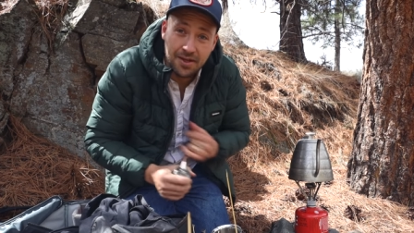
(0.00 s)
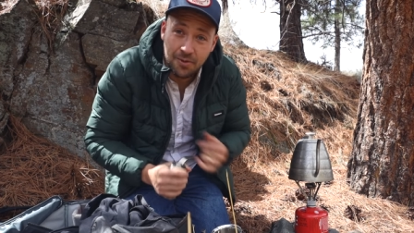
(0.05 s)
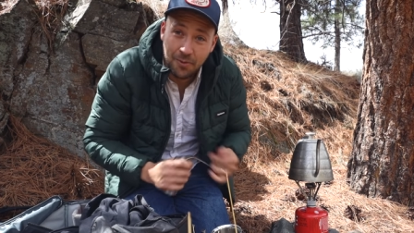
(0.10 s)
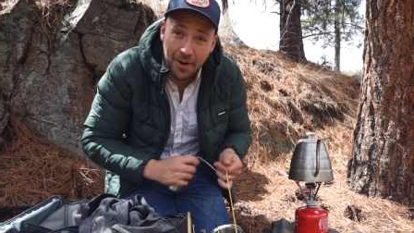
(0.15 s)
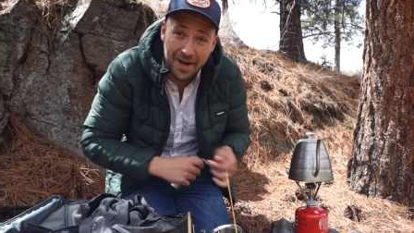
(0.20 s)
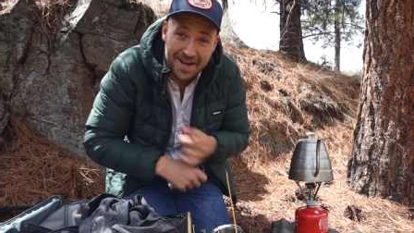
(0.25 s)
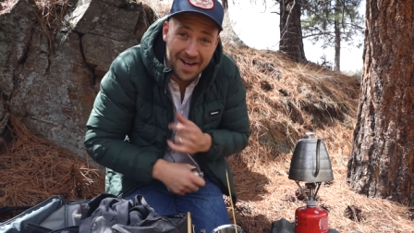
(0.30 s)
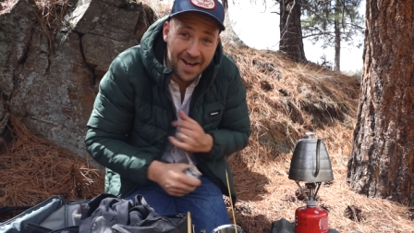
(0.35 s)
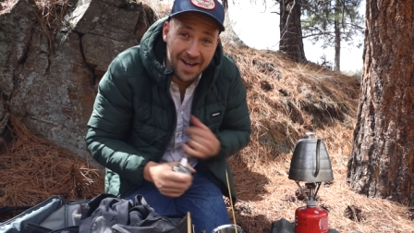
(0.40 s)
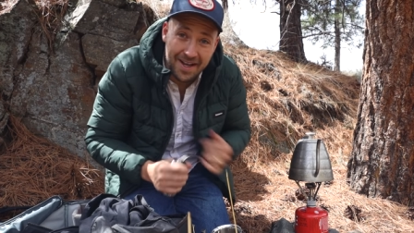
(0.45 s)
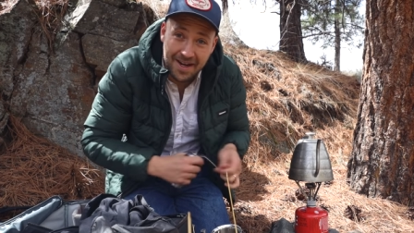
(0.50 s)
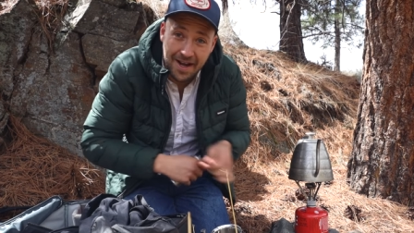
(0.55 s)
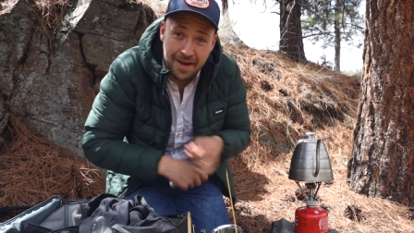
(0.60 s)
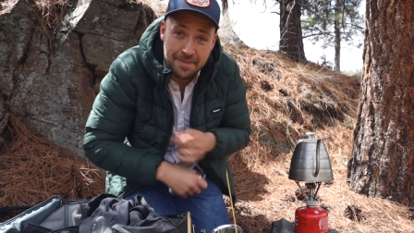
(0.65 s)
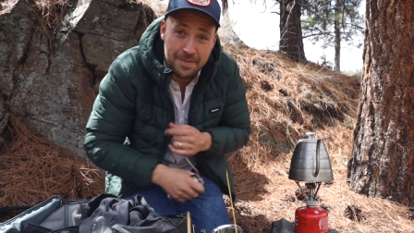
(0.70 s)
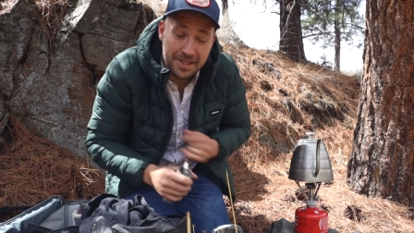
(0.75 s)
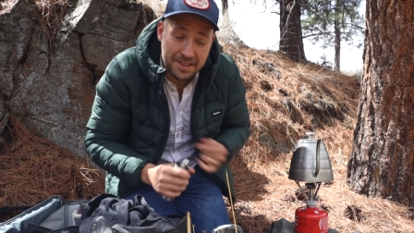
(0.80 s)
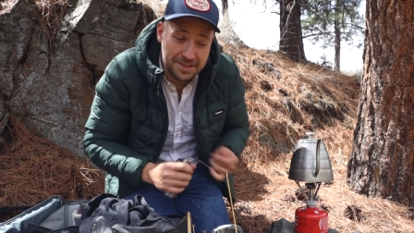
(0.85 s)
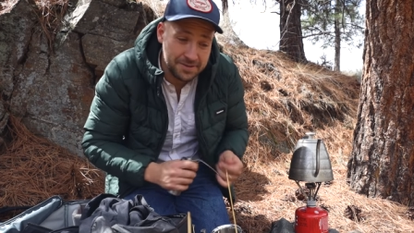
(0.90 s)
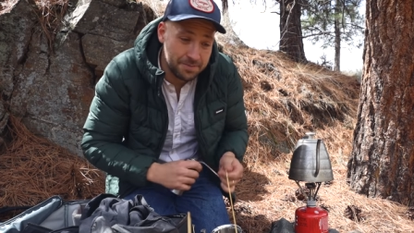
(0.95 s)
why not? I
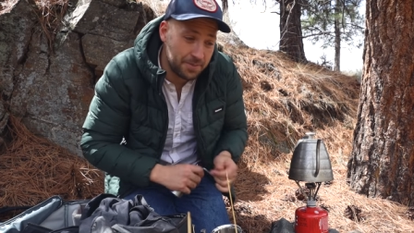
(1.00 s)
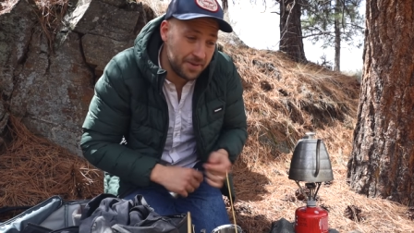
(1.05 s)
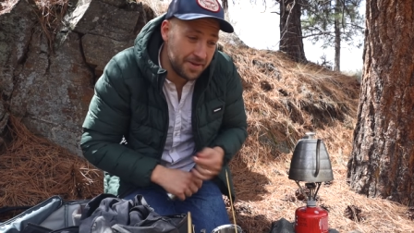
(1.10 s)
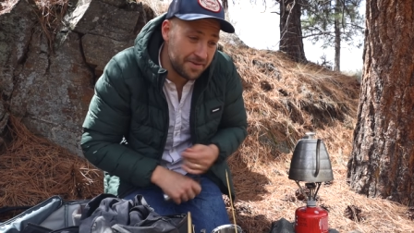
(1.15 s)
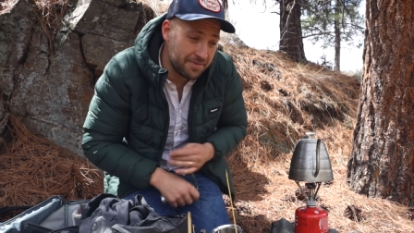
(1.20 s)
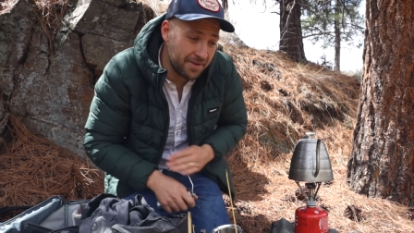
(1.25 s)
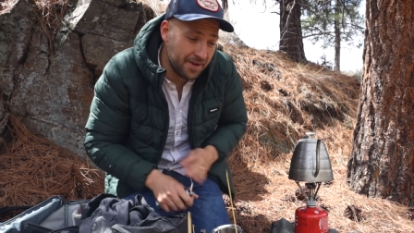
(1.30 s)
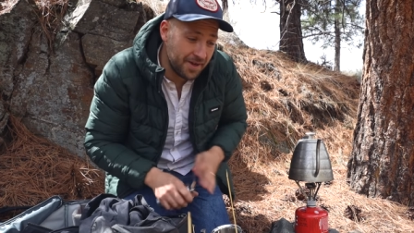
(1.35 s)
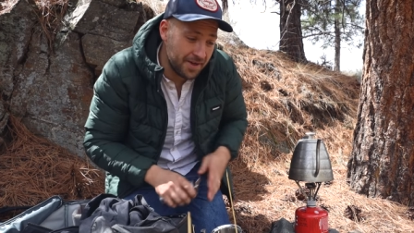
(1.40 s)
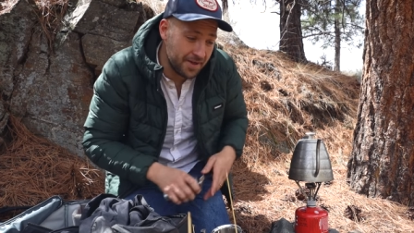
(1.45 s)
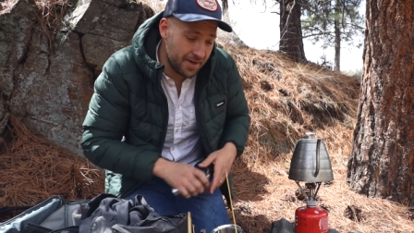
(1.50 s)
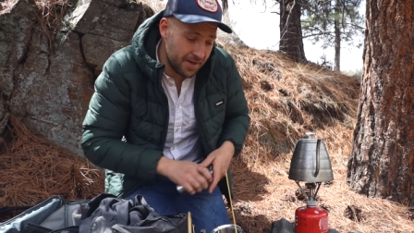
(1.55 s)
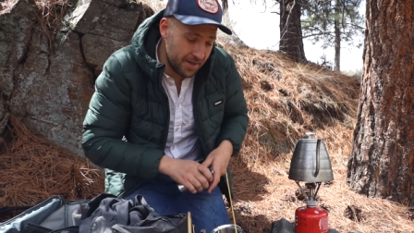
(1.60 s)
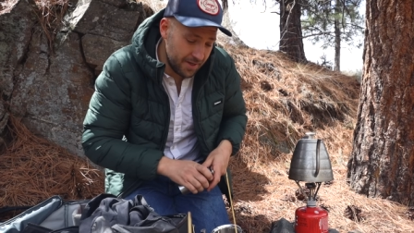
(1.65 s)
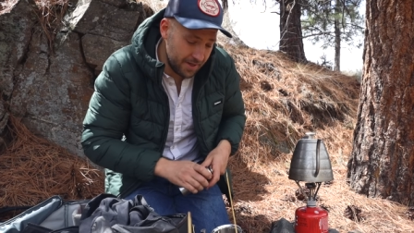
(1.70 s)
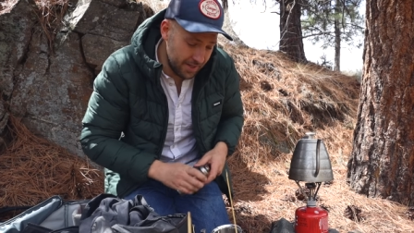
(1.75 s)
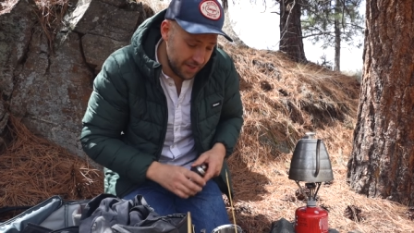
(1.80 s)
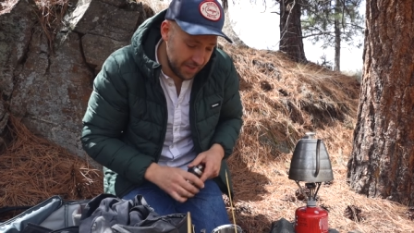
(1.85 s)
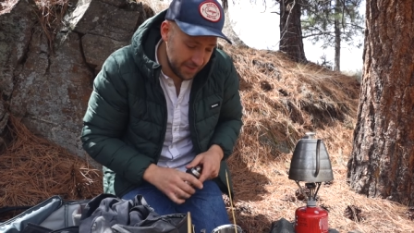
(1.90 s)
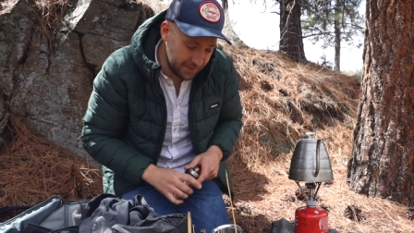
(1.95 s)
mean, it's pretty fun.
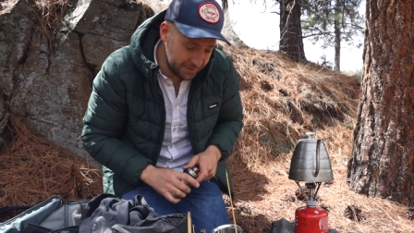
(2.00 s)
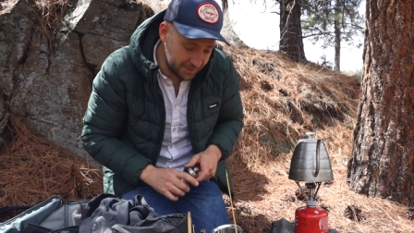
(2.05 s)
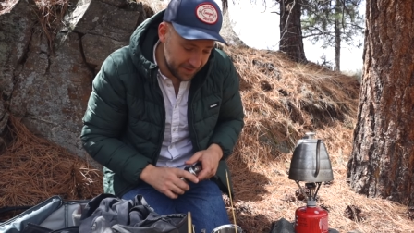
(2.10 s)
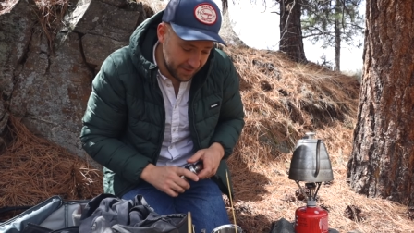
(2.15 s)
It's,